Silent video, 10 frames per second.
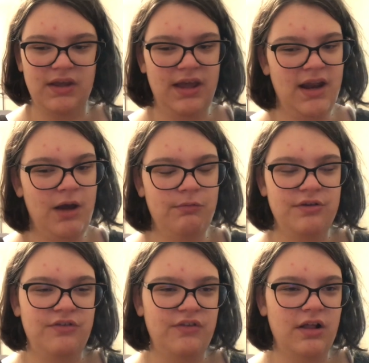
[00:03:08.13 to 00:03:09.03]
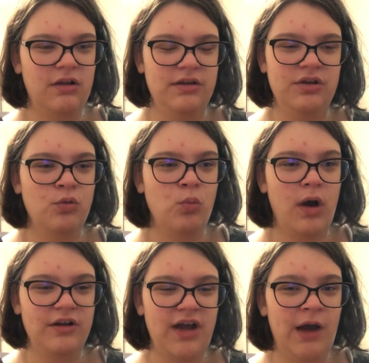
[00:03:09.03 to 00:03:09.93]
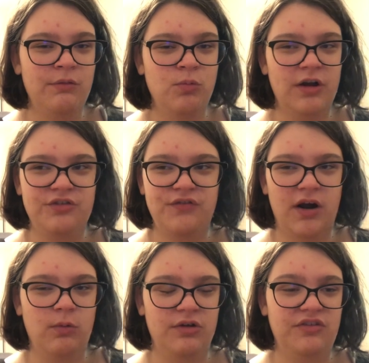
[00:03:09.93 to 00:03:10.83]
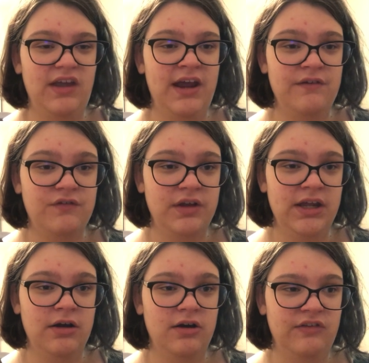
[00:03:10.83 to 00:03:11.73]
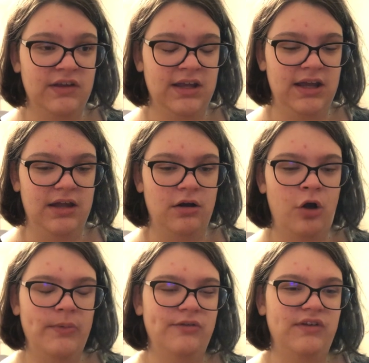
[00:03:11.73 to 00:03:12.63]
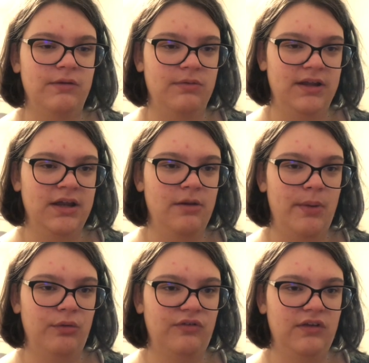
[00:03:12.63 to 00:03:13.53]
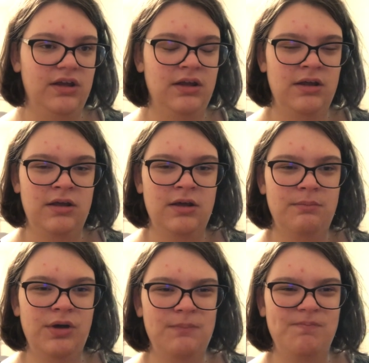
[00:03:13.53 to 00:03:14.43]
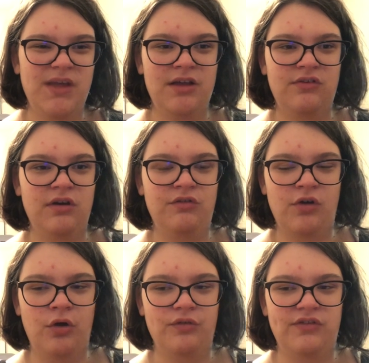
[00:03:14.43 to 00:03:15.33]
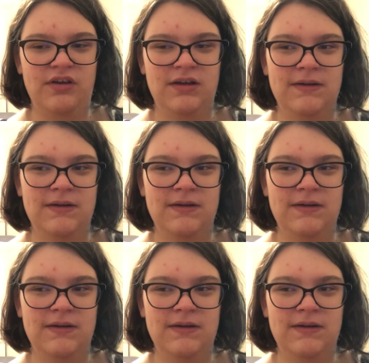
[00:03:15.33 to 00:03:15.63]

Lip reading: And I would watch fireworks every year as a kid, almost every year mostly. But as an adult,